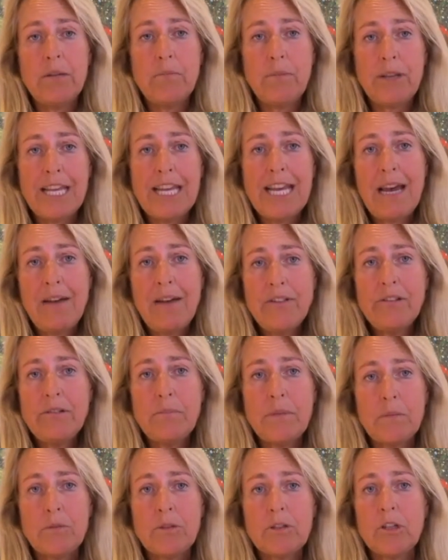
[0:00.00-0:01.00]
but they have to
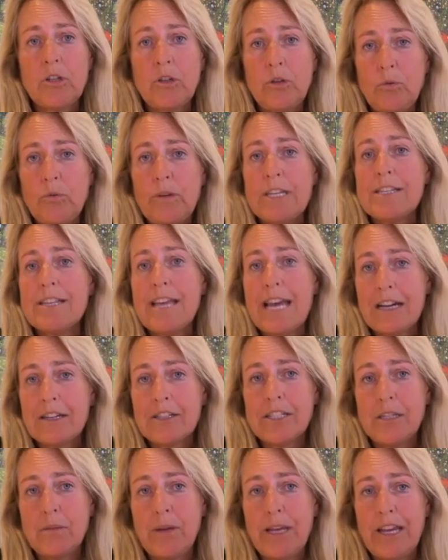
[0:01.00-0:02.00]
remember who is
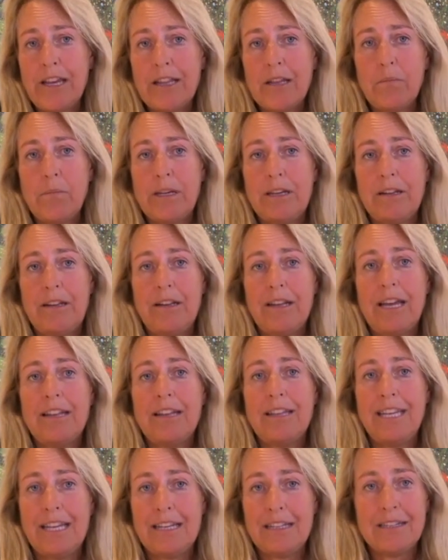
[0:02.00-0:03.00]
actually paying the bill at
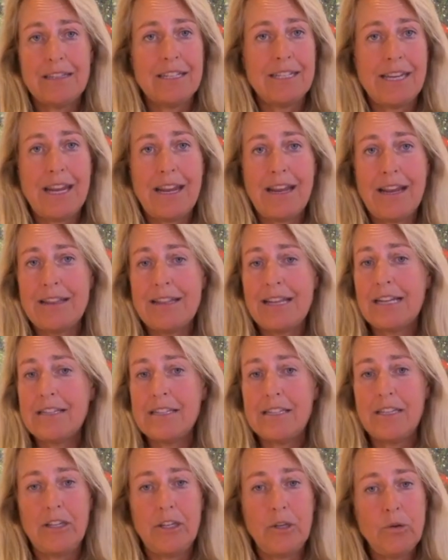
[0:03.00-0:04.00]
the end of the day, and
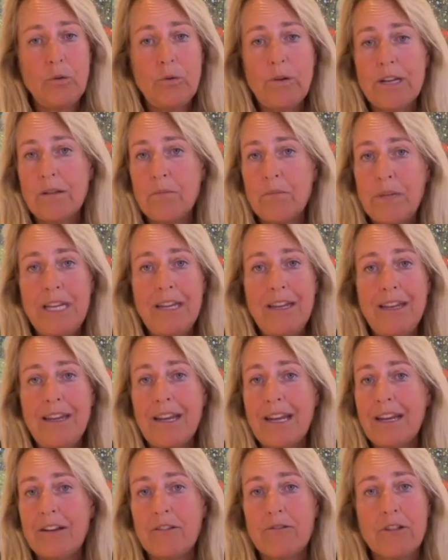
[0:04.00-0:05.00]
that's you and
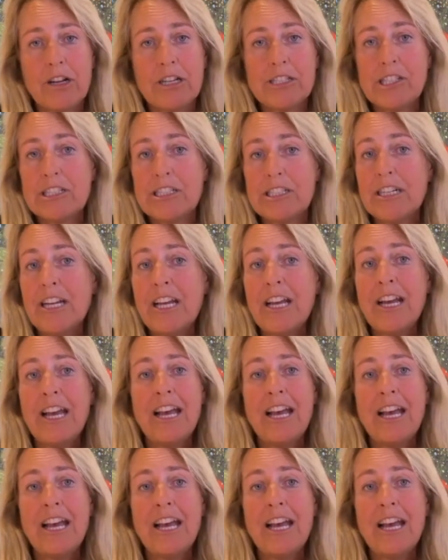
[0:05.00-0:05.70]
me and Roger.